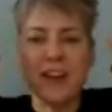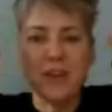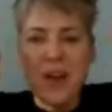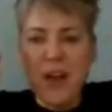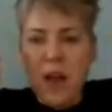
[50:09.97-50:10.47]

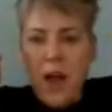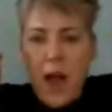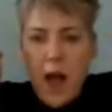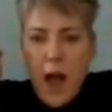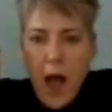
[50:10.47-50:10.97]
Like,
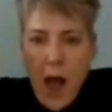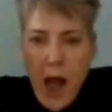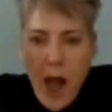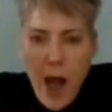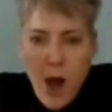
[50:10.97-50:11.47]

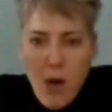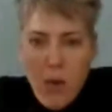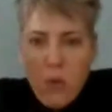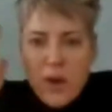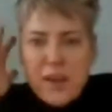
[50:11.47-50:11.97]

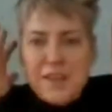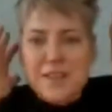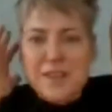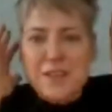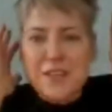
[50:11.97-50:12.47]
how
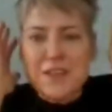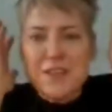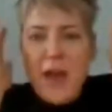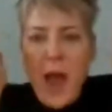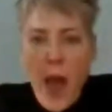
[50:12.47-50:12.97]
does
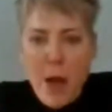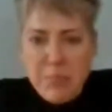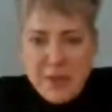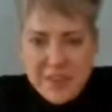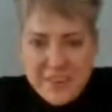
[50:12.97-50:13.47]
this
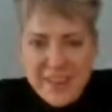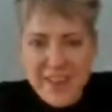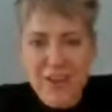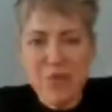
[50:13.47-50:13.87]
happen?